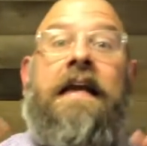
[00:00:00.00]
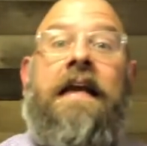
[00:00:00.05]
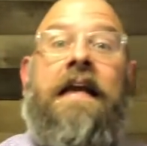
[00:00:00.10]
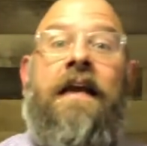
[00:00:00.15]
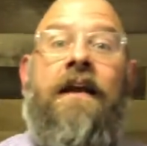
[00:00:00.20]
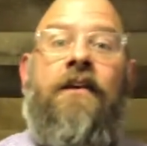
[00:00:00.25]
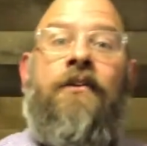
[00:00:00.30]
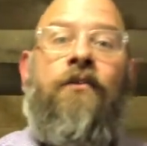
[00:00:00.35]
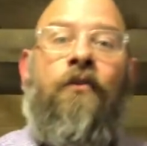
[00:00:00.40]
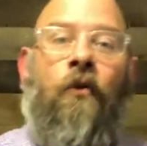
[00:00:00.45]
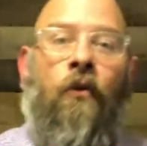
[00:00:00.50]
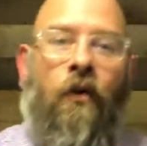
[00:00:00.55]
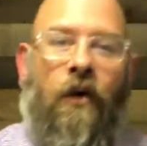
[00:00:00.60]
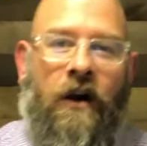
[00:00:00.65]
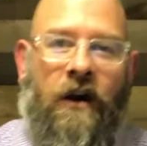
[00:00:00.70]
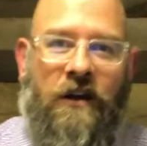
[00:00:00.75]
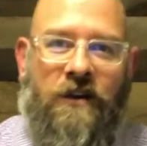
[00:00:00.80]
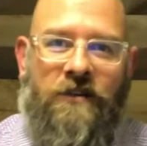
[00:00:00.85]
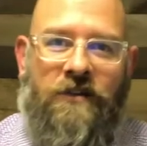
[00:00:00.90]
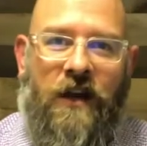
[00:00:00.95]
in your
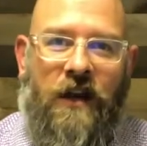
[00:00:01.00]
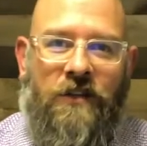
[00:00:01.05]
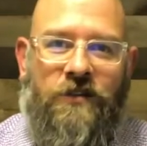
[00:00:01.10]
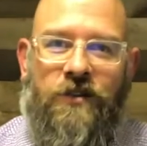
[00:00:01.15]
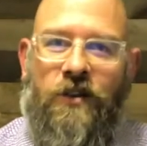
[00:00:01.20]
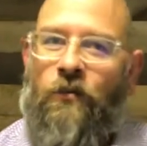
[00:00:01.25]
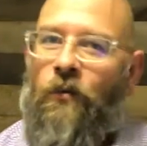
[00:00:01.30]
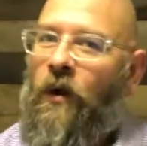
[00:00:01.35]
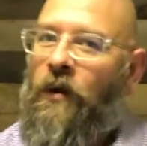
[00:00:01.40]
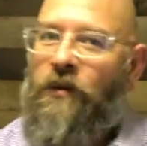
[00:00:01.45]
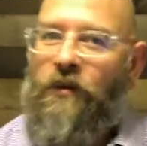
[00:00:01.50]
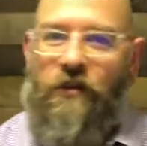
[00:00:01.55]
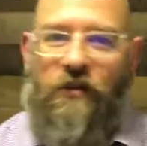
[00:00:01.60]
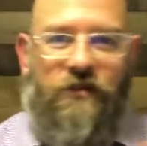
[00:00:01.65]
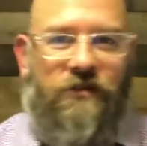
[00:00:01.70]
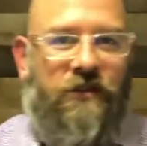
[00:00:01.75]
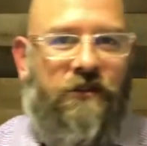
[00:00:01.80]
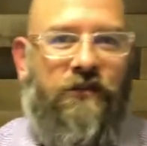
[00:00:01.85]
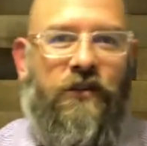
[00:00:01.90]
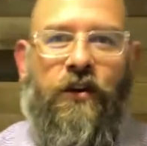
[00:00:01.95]
organization, whether you're
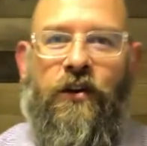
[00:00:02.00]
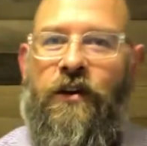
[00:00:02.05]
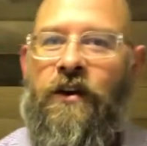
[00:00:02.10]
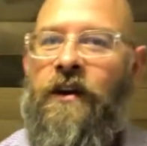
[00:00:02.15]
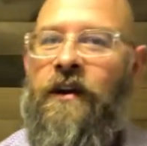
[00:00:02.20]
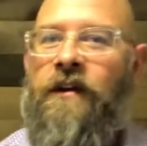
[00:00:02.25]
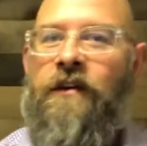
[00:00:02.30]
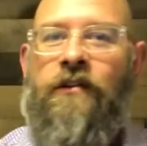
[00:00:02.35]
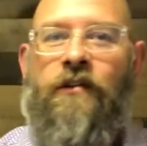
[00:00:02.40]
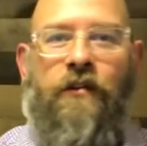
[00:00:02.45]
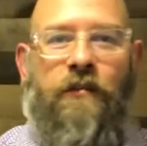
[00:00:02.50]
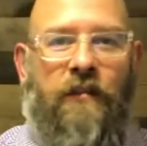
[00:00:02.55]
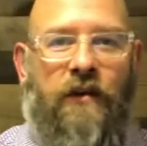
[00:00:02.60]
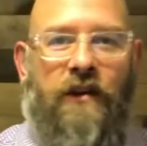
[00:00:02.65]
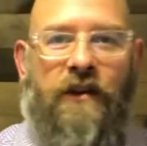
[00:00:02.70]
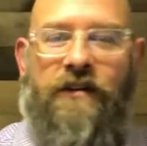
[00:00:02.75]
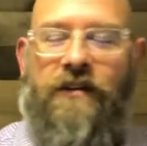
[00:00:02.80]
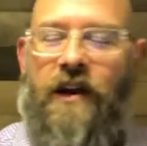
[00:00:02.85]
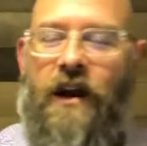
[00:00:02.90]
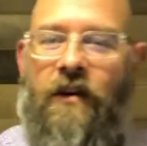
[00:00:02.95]
civilian, your
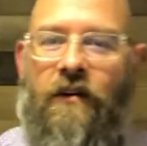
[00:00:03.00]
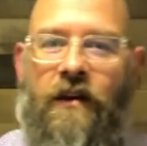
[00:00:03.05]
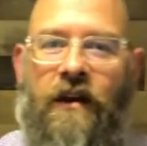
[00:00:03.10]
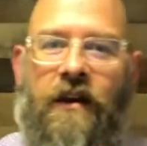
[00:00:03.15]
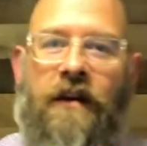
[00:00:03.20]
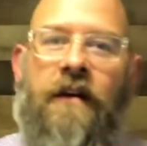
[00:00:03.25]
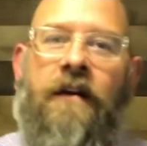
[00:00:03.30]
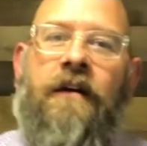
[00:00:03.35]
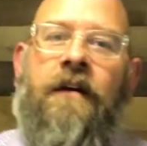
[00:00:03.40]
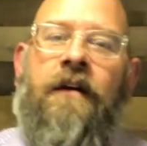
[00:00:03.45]
military,